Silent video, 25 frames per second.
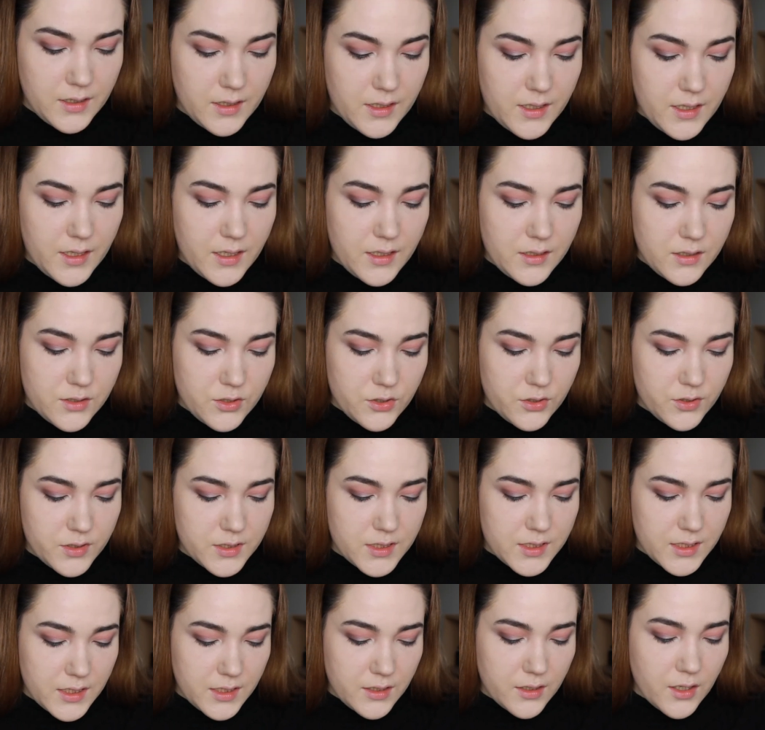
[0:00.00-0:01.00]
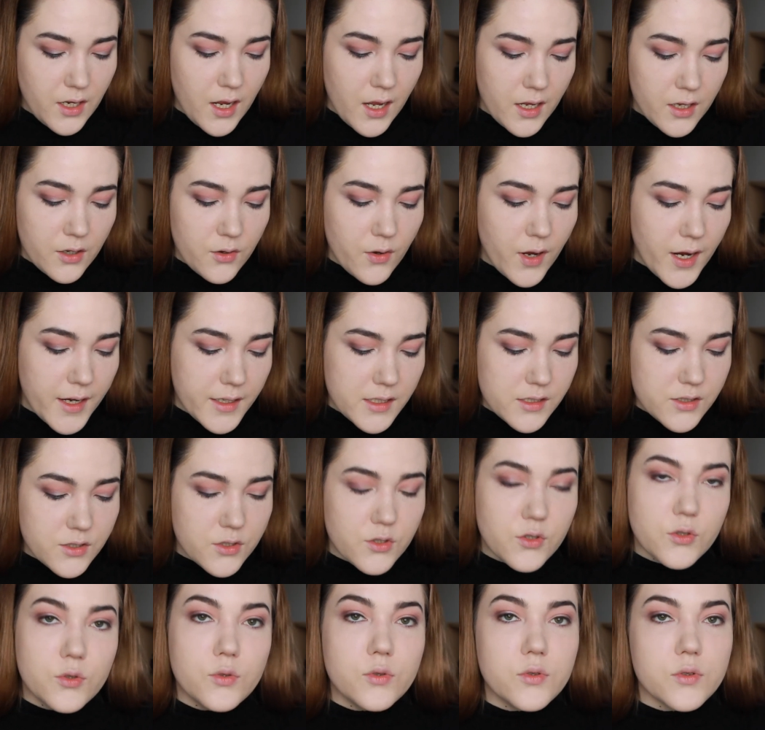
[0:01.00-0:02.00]
Interesting. Not quite as
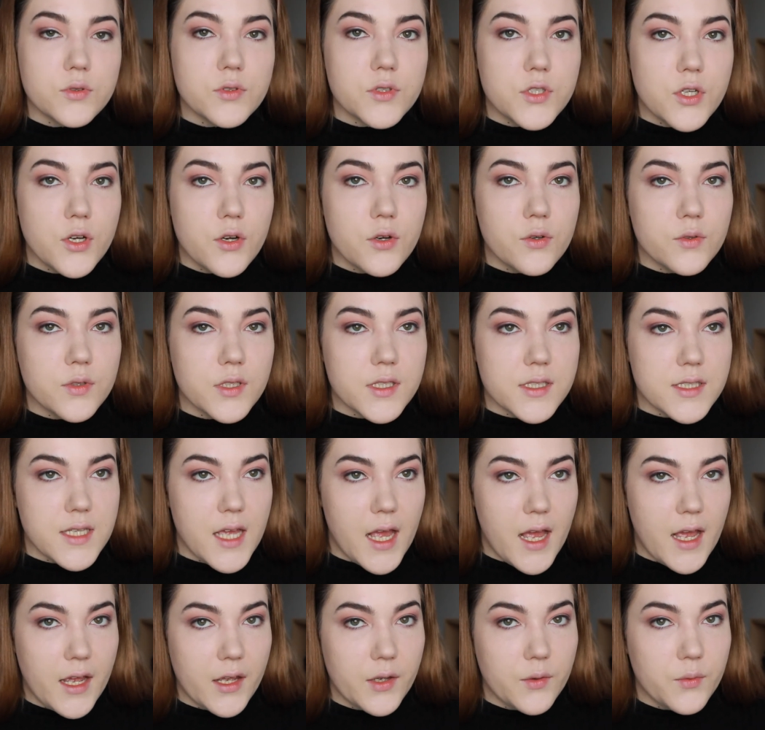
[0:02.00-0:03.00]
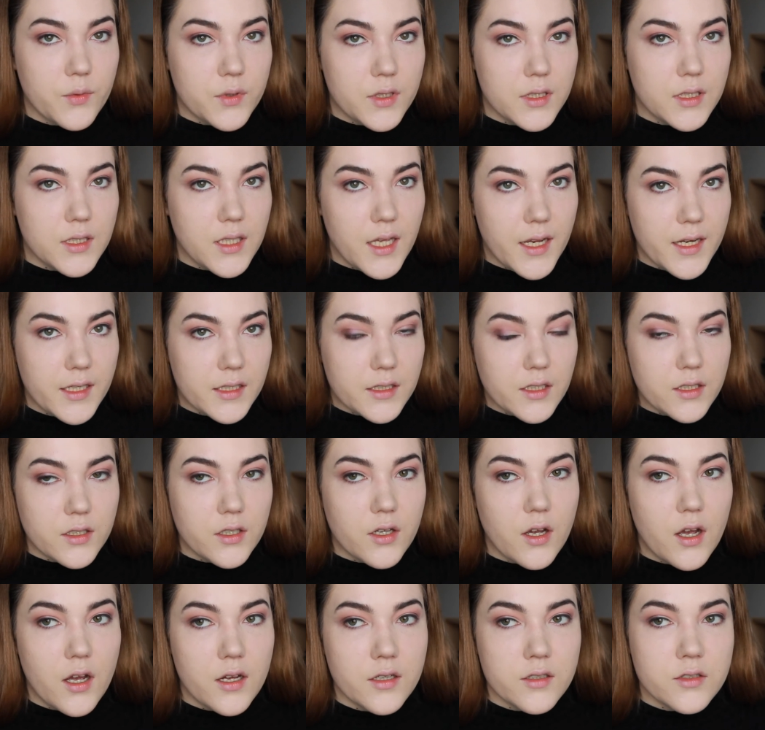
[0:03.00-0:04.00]
cool toned as I would have liked a
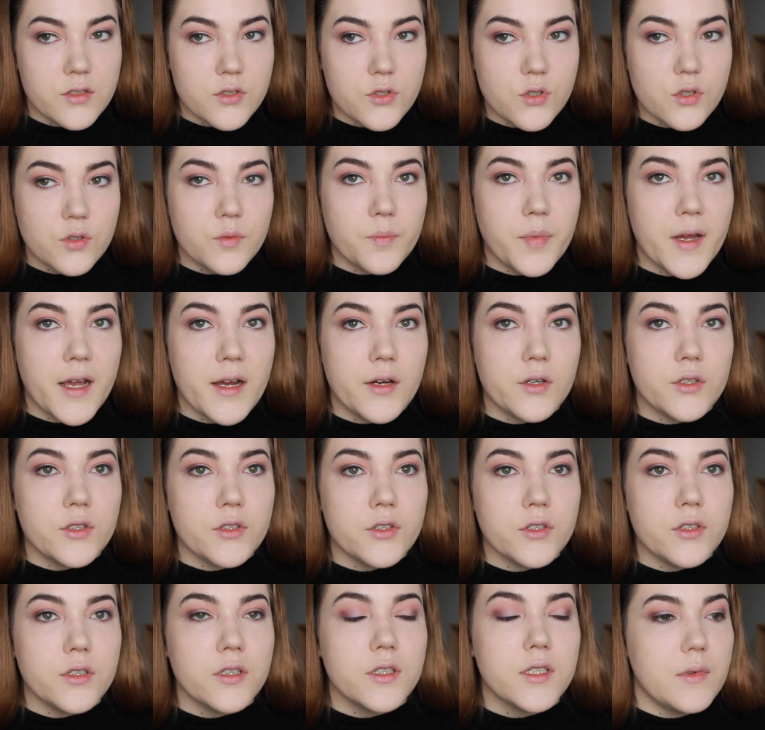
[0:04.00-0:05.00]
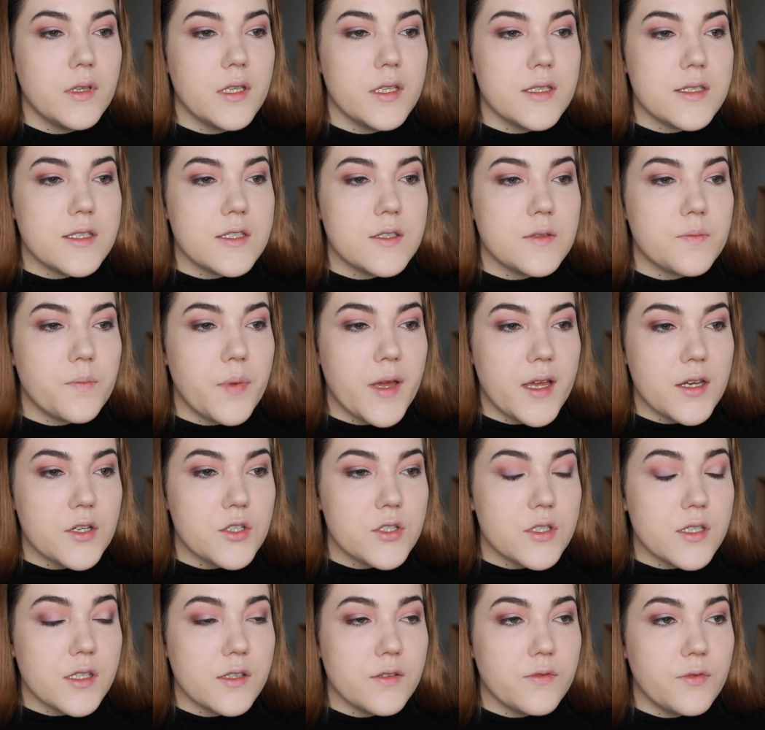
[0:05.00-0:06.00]
contour powder,
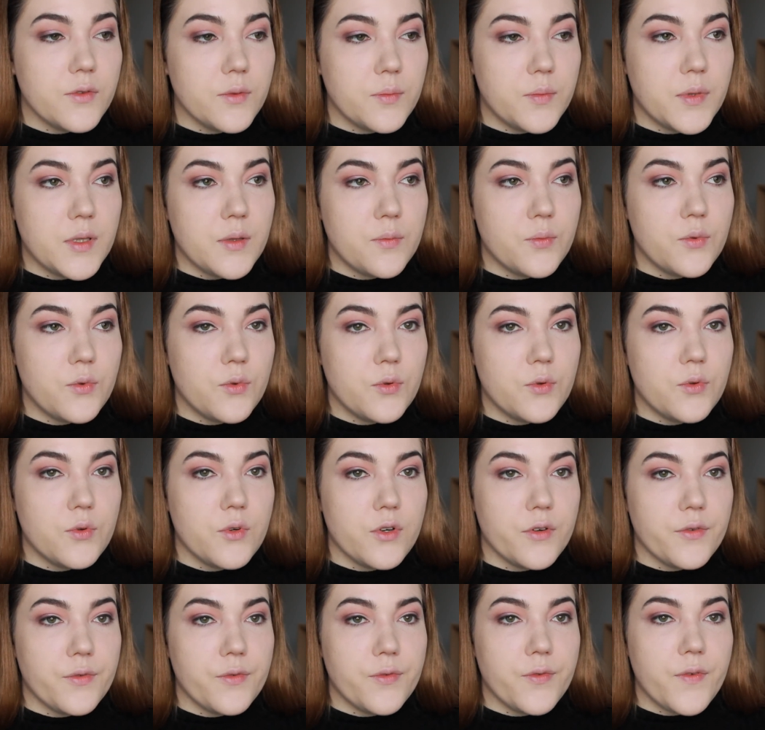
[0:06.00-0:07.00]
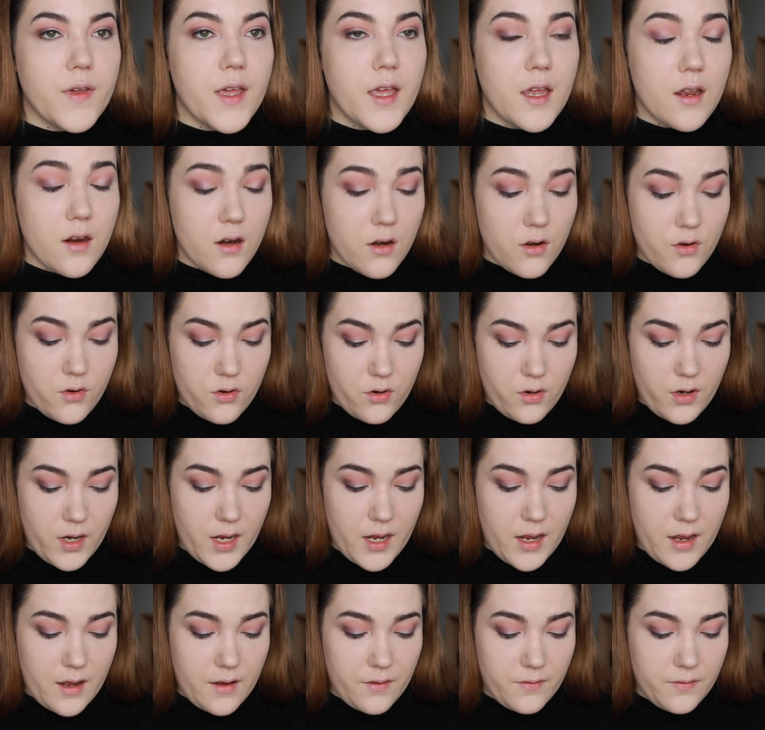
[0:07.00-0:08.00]
especially for people who are fair or
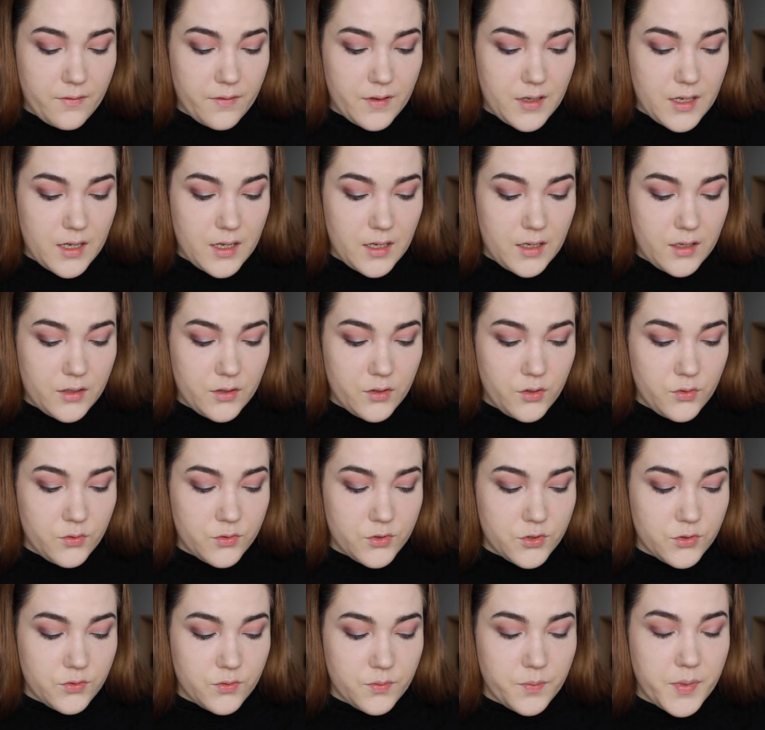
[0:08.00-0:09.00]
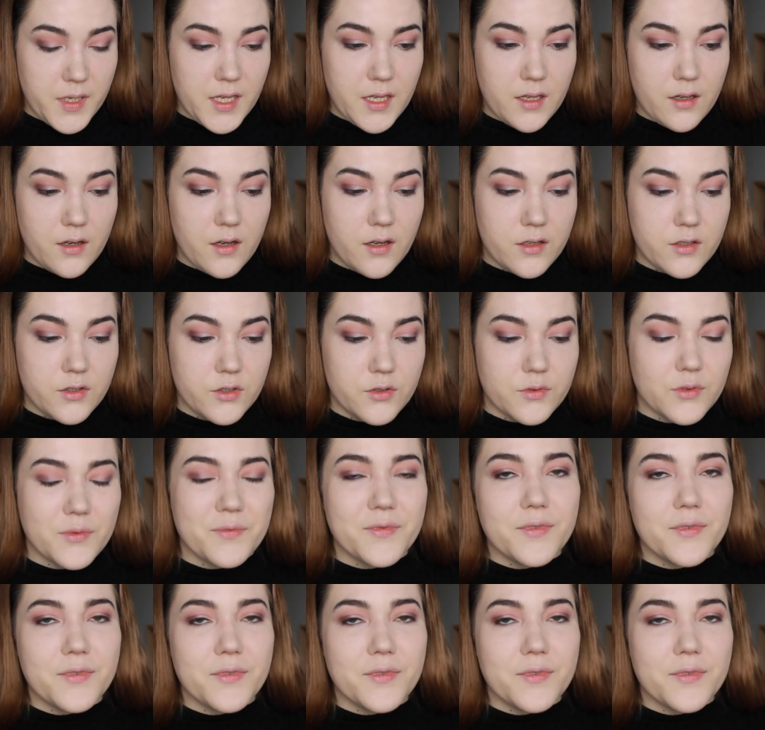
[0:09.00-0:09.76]
have neutral pink under.